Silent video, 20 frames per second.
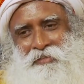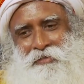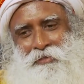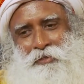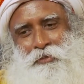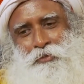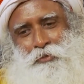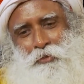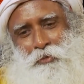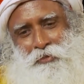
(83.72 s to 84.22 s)

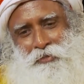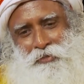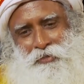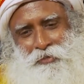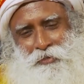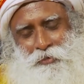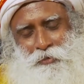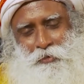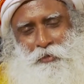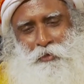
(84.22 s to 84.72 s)
The choice
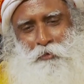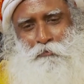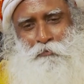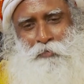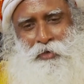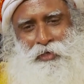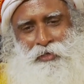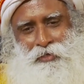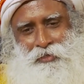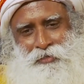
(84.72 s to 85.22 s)
that you have
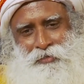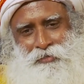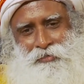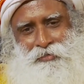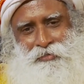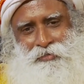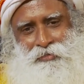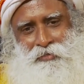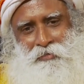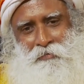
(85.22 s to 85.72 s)
made
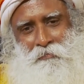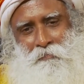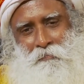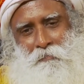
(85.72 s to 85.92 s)
is